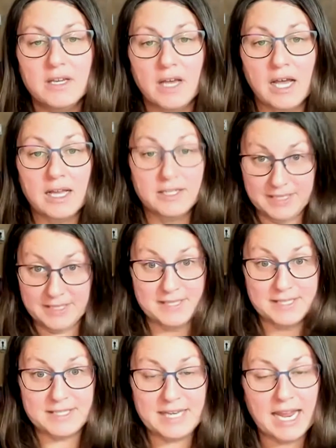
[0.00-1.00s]
to
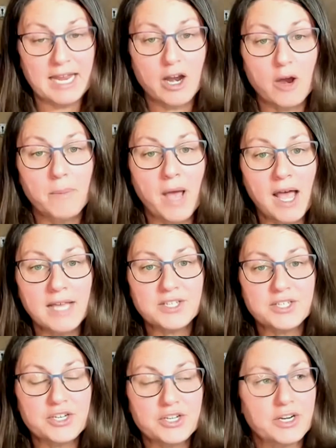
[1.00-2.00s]
sustain our
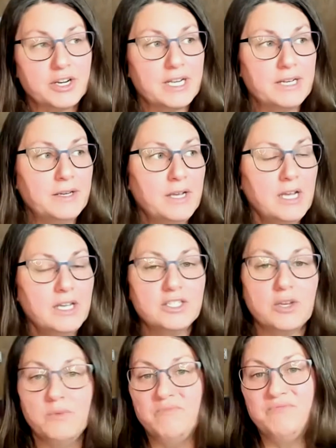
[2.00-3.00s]
posture. And
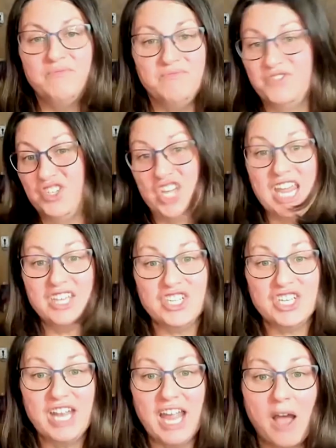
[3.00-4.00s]
so
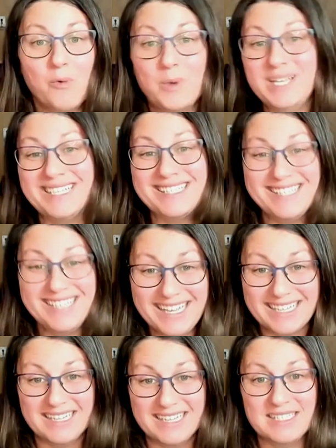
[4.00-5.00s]
changing how we
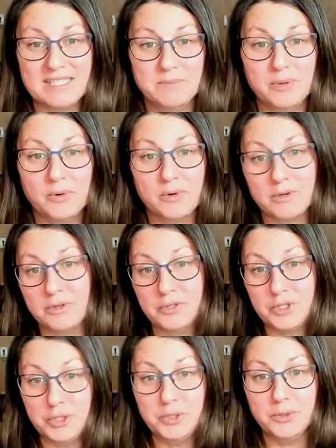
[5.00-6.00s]
sit is
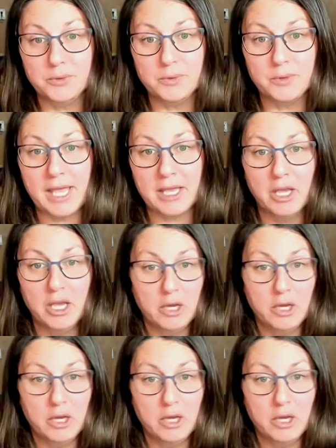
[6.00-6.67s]
important too. Like